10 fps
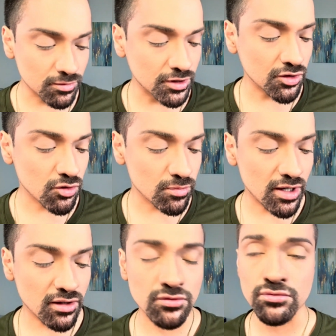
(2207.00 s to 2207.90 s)
I'm going to go
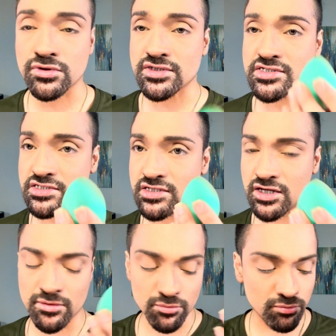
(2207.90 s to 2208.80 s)
back with the
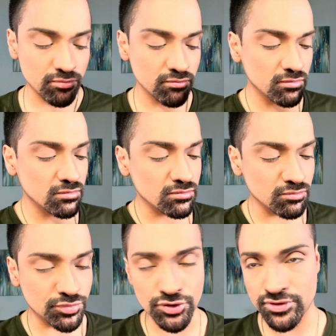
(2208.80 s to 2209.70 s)
same
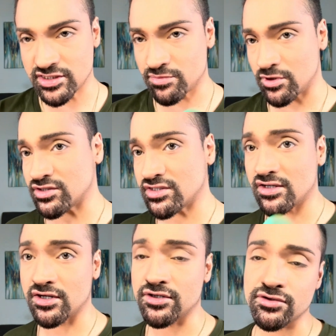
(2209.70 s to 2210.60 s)
beauty sponge
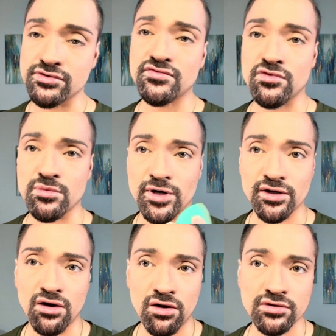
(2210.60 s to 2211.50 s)
that I use for my
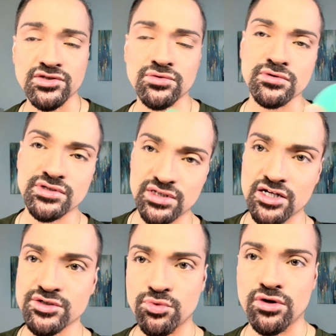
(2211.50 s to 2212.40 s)
contour
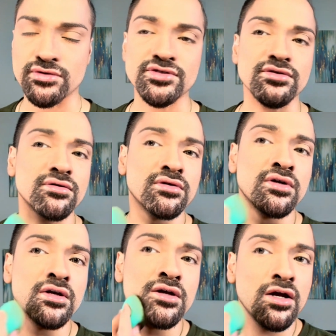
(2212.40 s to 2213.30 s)
slash bronzer
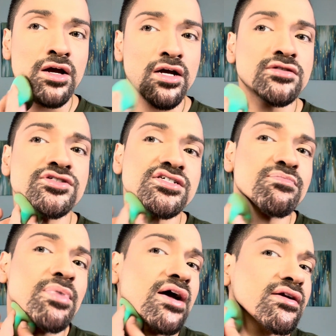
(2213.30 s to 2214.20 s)
and
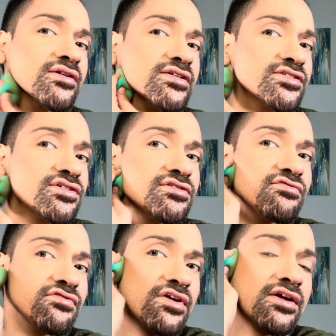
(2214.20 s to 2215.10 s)
just pat it into the
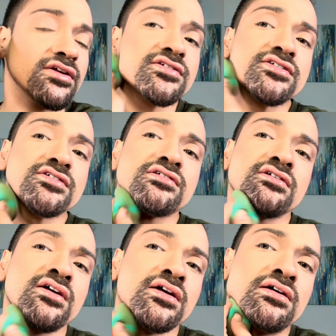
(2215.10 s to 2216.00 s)
face.
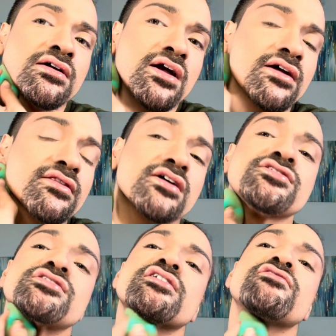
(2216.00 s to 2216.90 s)
And that's
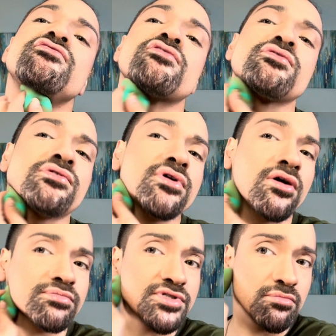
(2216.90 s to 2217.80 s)
just going to further
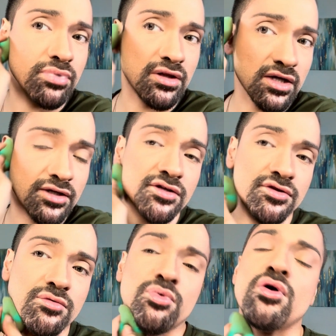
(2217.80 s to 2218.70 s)
help to blend
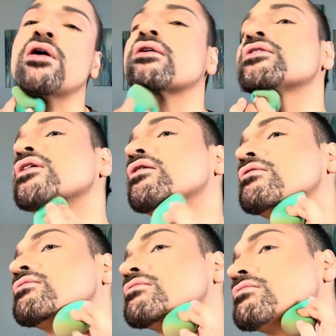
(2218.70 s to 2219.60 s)
the product out.